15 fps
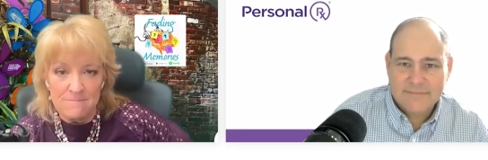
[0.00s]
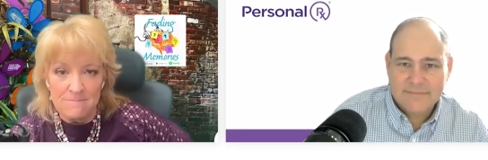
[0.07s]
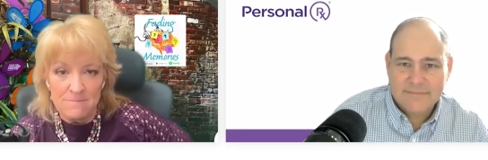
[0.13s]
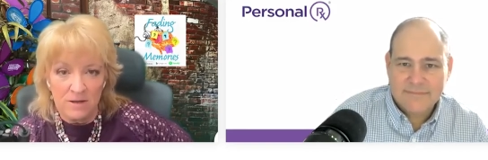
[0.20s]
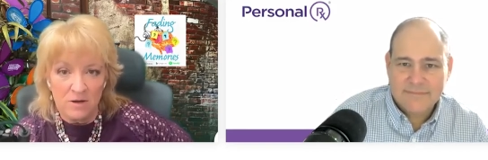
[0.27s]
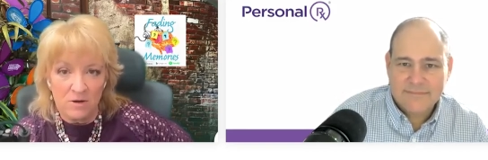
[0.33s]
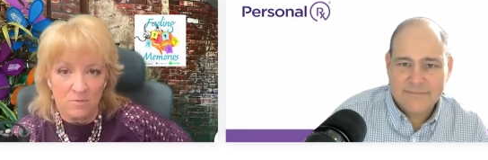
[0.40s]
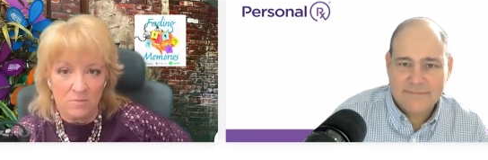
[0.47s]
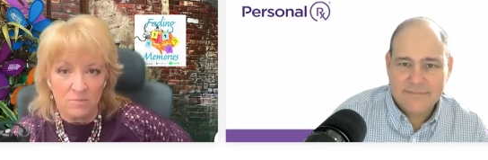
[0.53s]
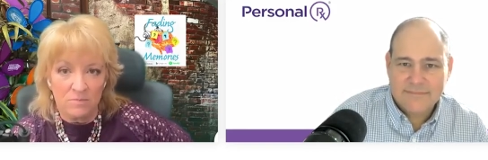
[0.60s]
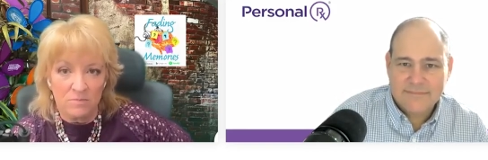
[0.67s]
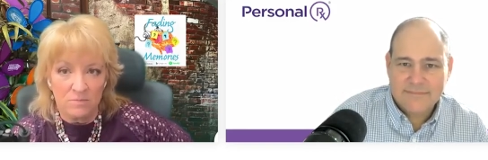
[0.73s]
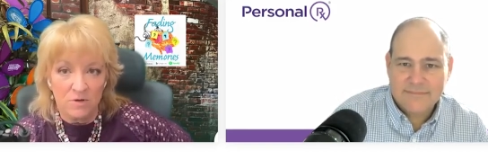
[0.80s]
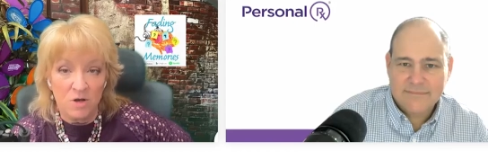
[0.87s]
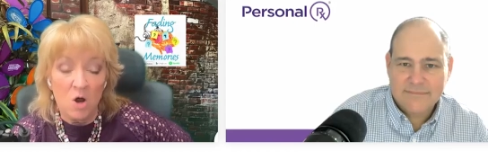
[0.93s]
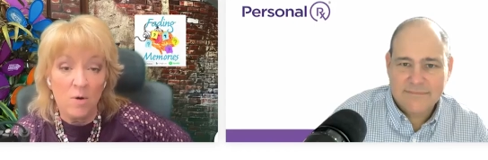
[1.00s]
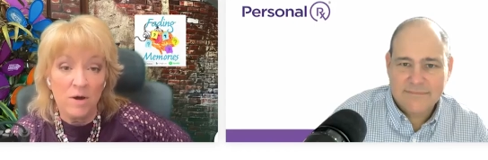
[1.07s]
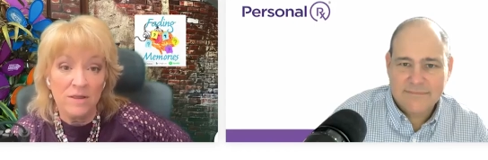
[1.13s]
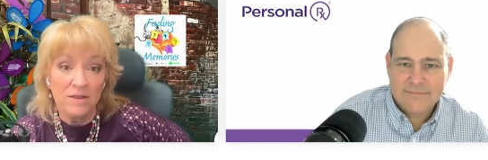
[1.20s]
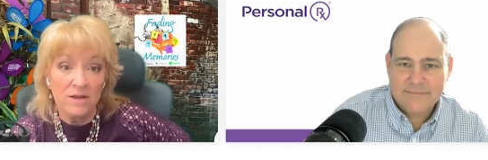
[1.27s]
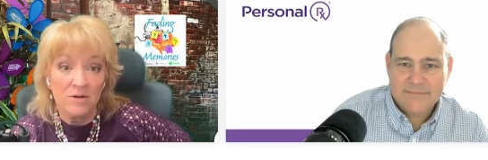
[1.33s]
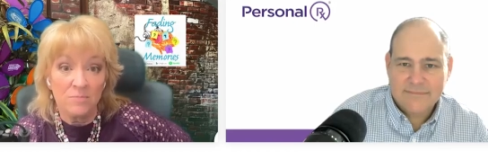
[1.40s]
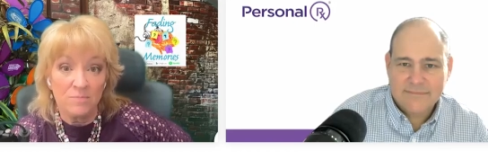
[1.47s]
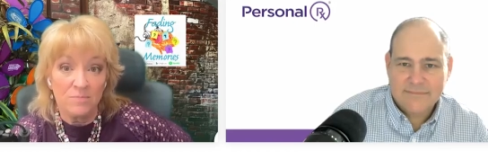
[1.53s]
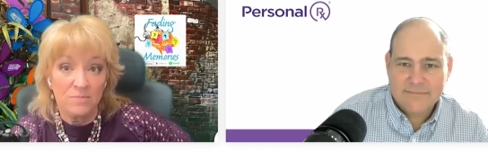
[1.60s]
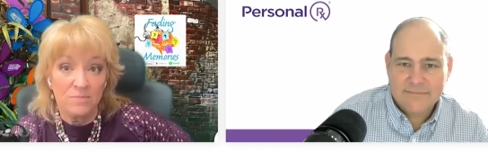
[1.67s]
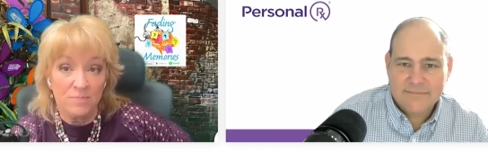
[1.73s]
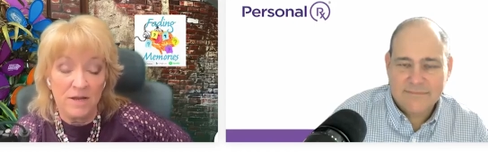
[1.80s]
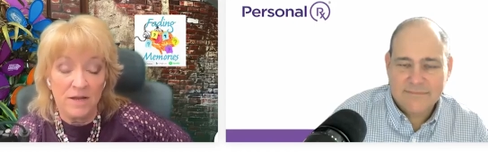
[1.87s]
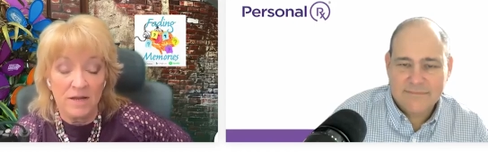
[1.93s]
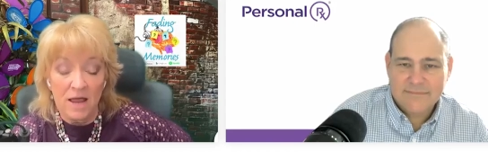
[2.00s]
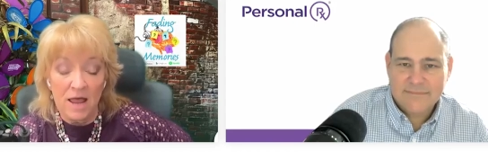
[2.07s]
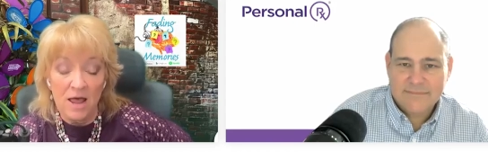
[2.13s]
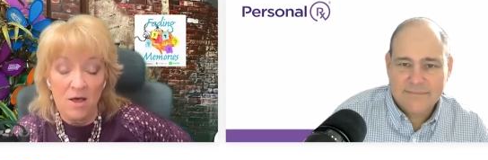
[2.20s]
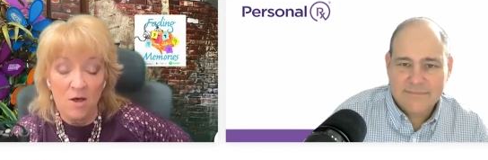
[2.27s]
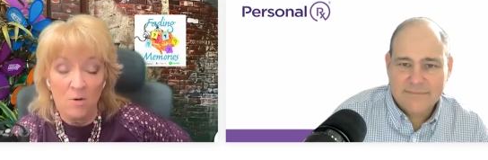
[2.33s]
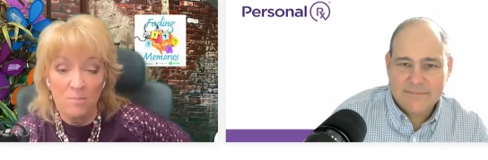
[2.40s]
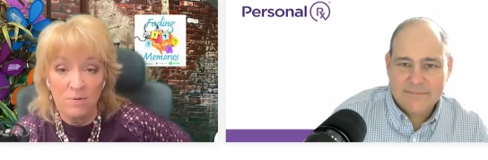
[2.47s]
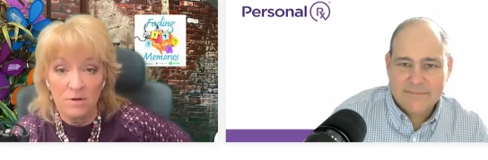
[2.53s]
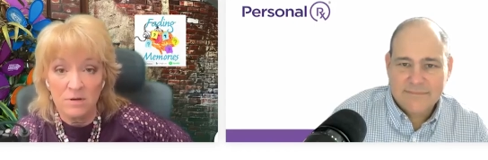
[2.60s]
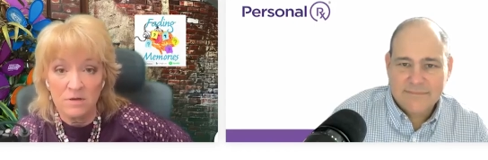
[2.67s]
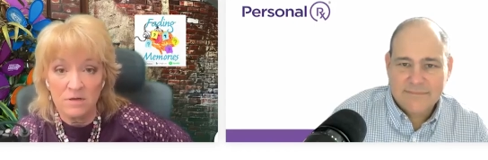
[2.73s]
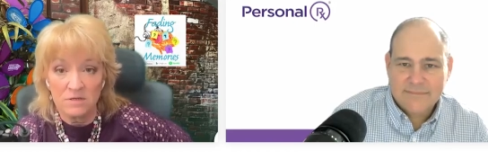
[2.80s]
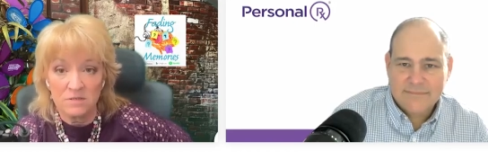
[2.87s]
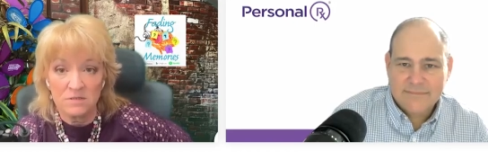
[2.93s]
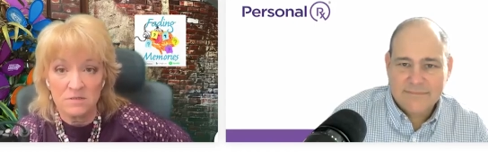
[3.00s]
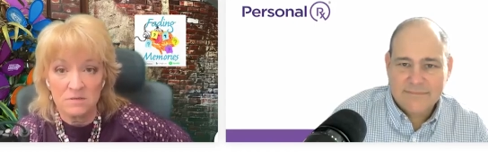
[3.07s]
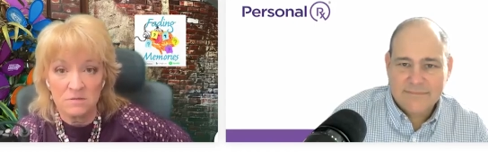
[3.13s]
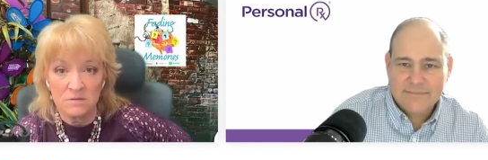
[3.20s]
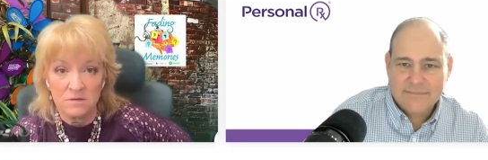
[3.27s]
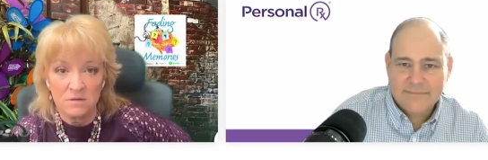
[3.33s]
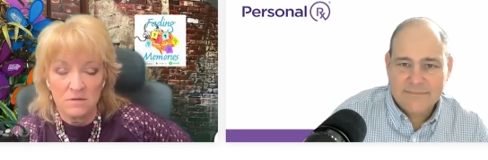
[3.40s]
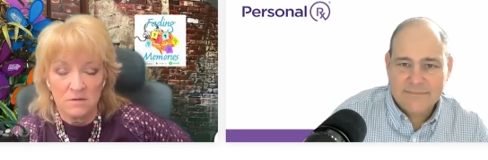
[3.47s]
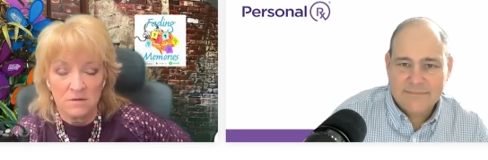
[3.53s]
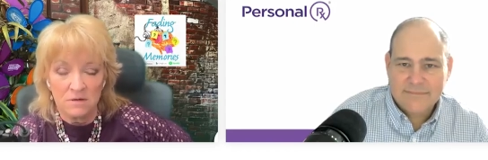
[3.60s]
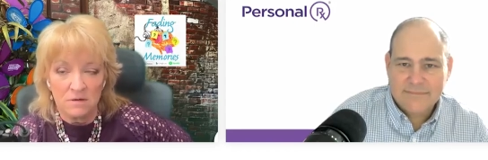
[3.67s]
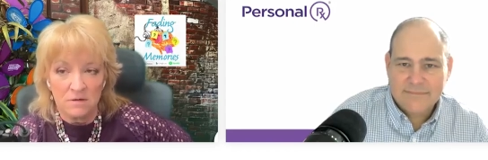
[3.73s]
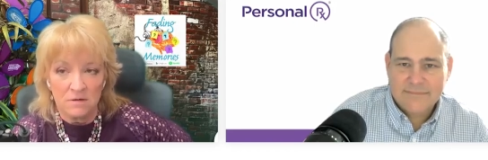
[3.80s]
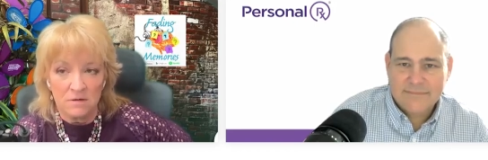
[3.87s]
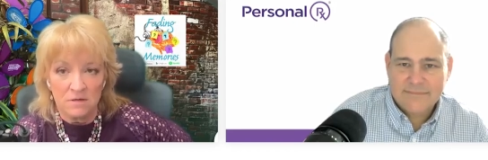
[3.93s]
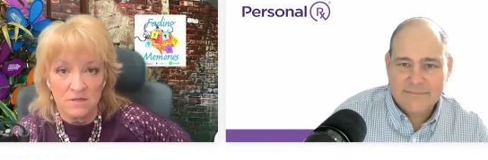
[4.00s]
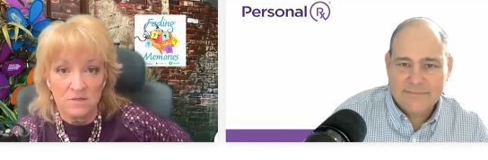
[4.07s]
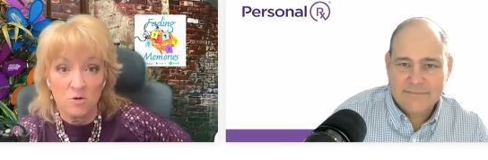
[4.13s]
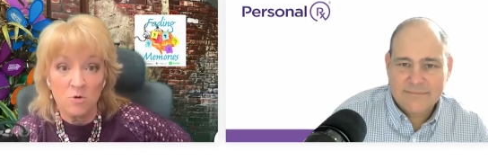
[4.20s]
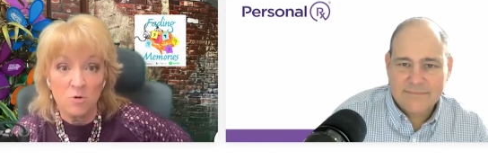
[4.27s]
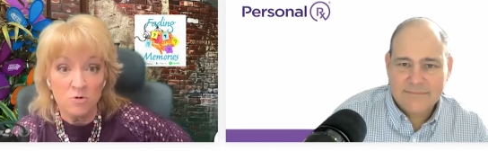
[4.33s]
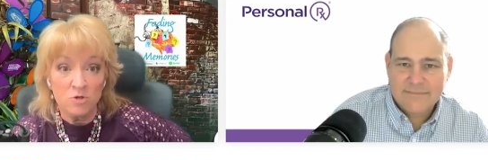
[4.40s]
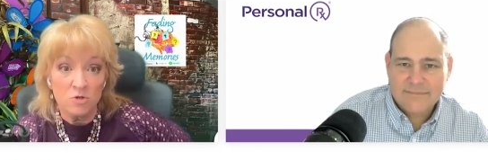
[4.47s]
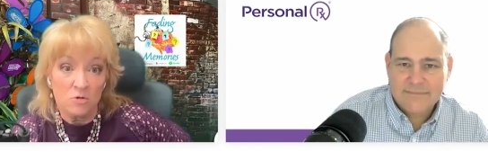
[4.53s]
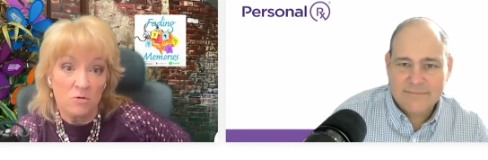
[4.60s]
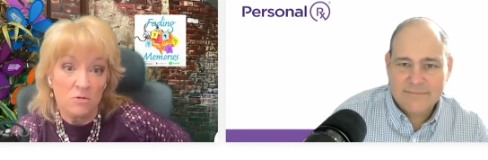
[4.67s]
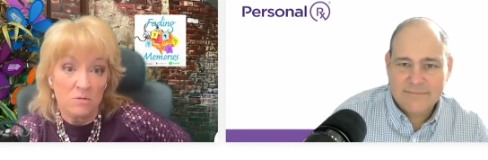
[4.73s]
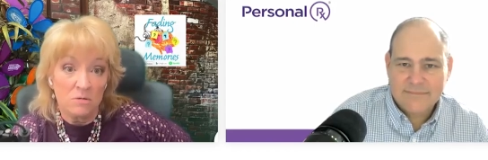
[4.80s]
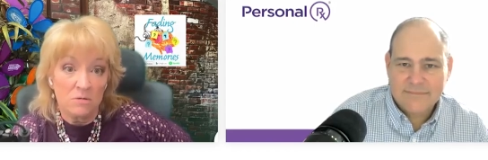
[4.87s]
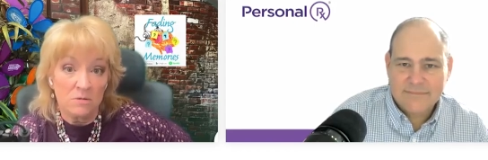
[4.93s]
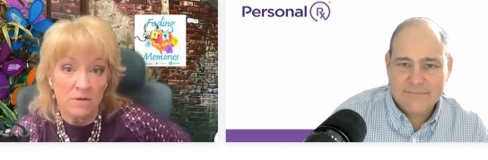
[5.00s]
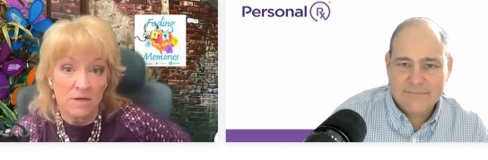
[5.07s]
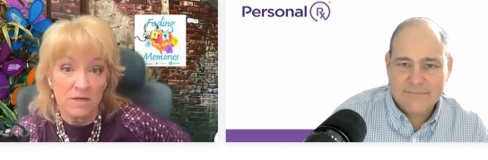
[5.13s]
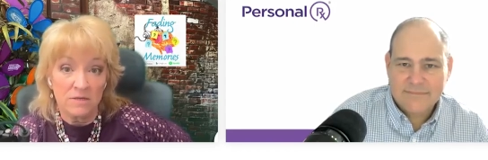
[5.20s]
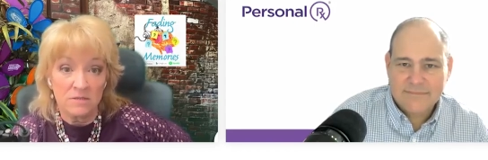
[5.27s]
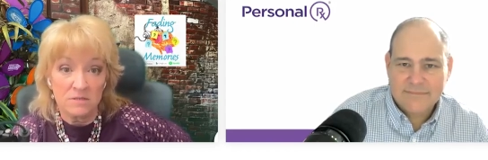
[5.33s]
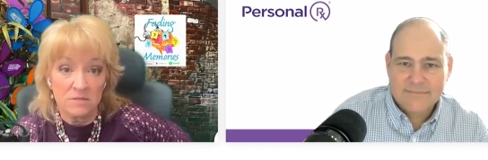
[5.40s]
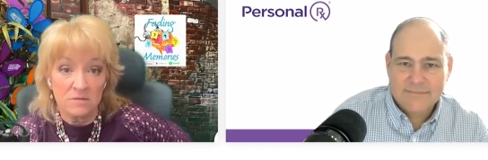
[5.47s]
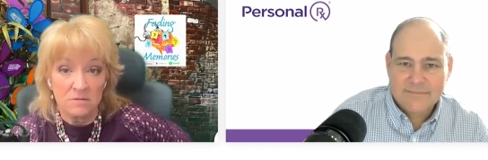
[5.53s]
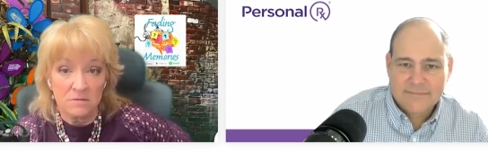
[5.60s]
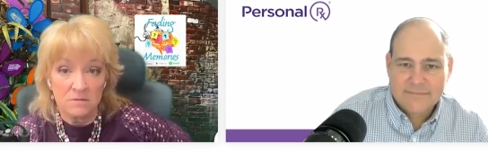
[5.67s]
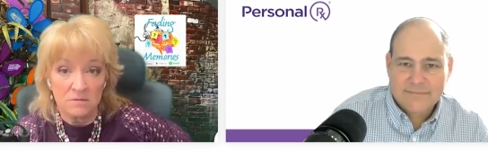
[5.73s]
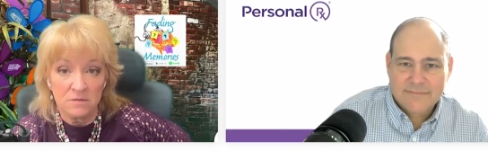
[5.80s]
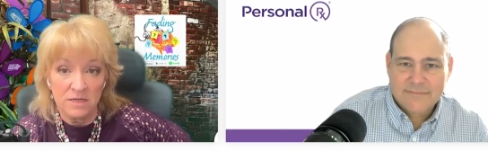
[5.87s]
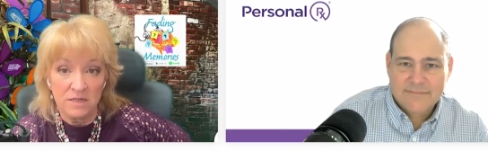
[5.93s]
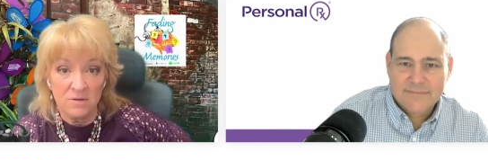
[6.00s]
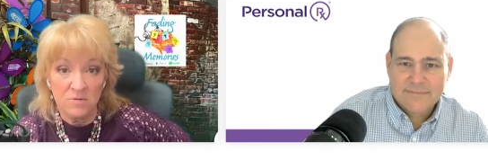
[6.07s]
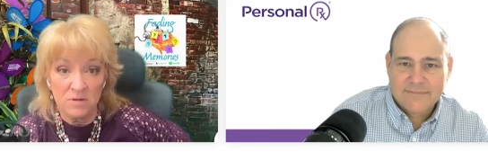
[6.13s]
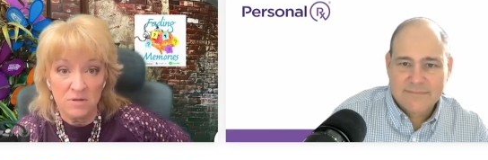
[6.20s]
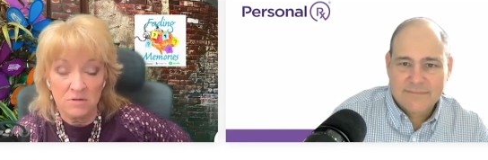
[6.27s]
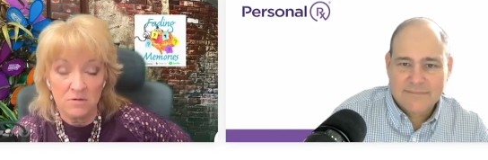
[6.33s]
Speaker 1: you know, knowing that you're being a help is is crucial because dealing with